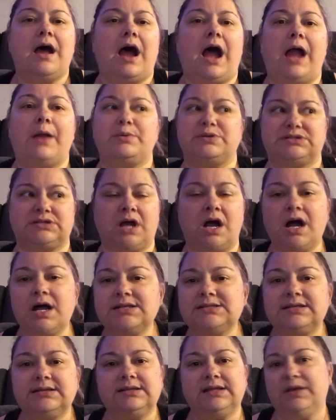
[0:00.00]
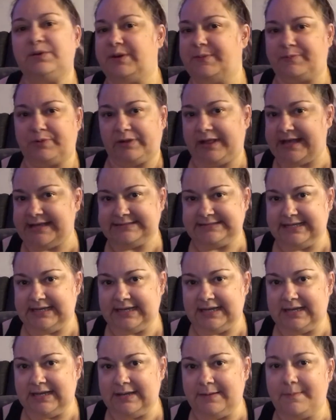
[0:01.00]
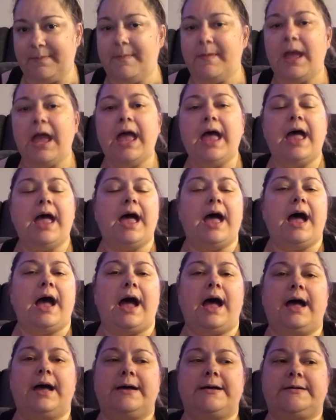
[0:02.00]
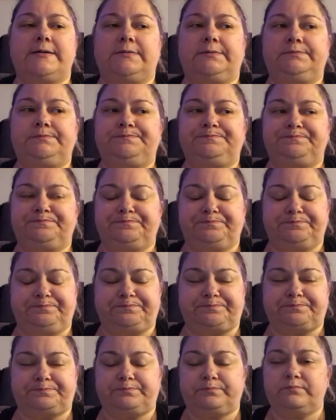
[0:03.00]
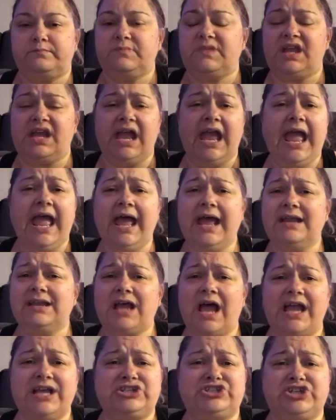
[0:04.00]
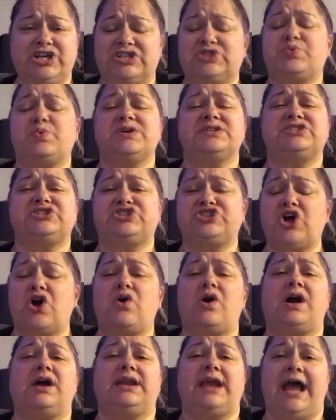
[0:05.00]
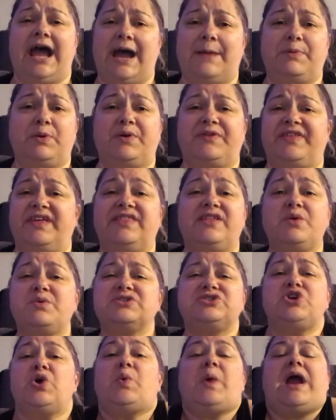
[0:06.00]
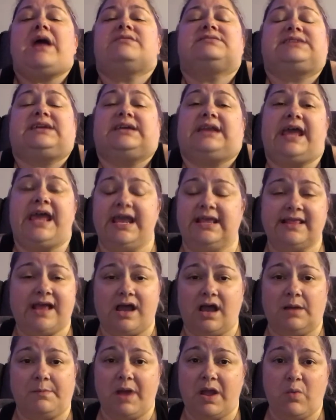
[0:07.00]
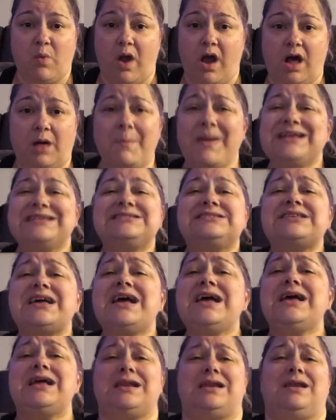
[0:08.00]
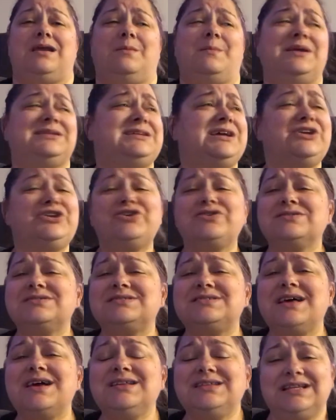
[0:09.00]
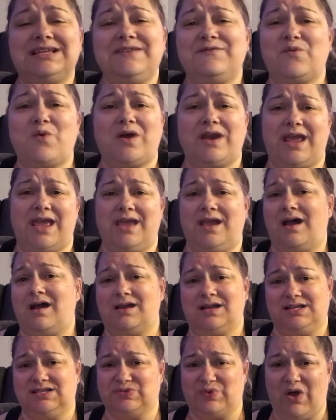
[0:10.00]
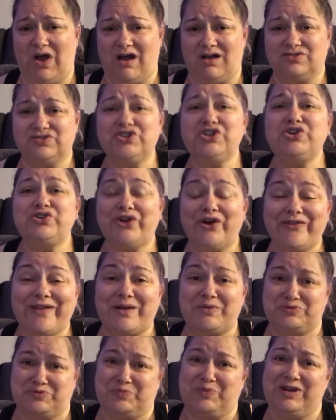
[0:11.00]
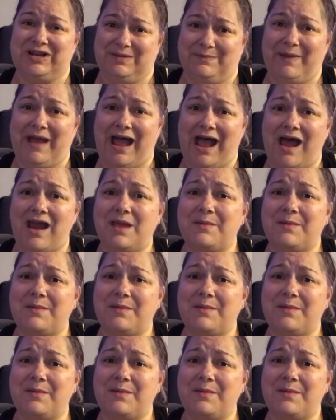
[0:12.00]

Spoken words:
I was constantly replacing them. And I just was so unhappy with it. There was no way I was going to hang that on my wall. My son, my 10-year-old son didn't even want to hang it on his wall. So you know that was pretty bad.